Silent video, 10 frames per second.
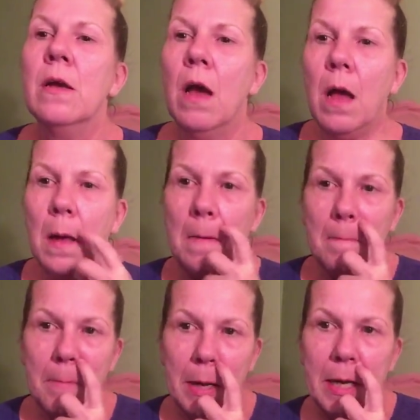
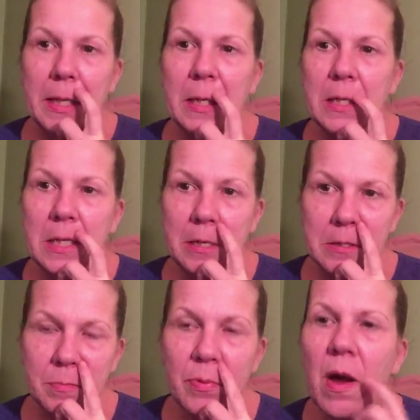But
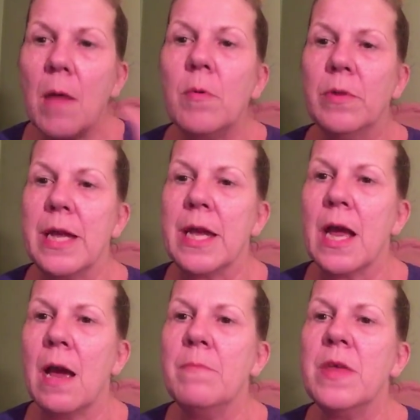there's probably,
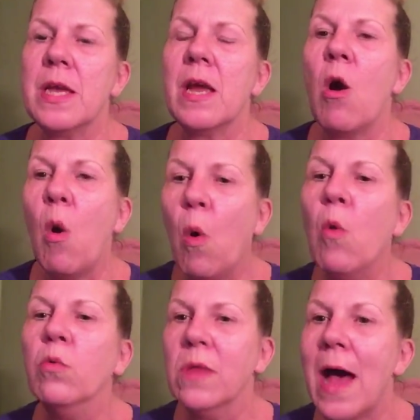I'm thinking, a whole
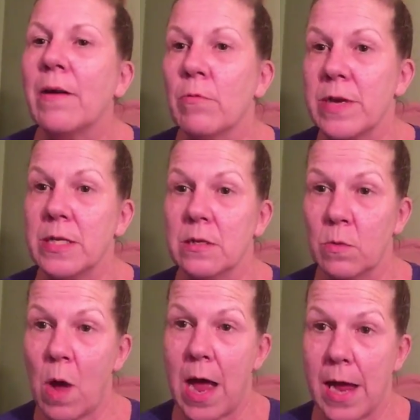lot of reasons
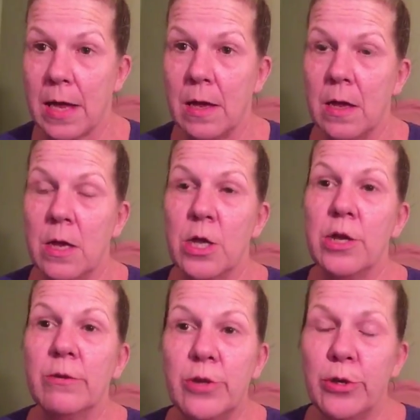why
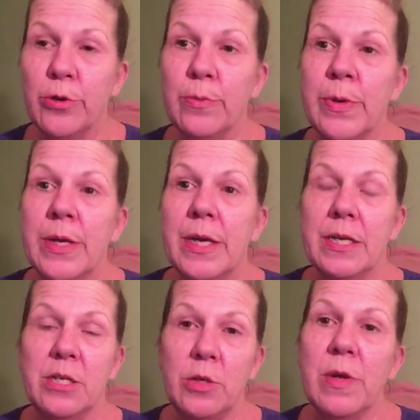YouTube
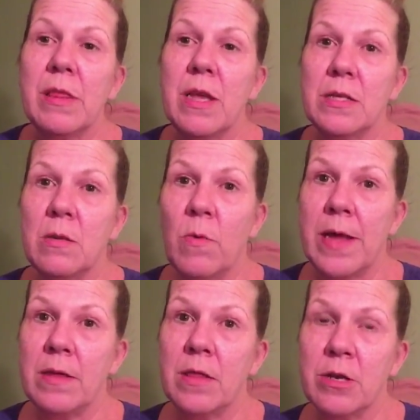is doing things the way
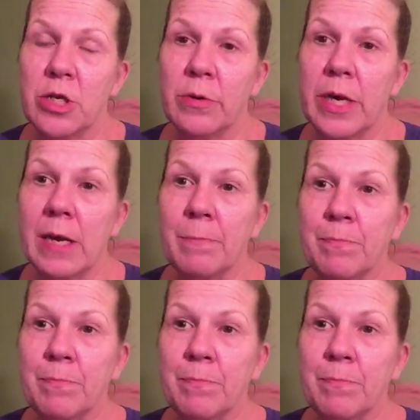that they're doing.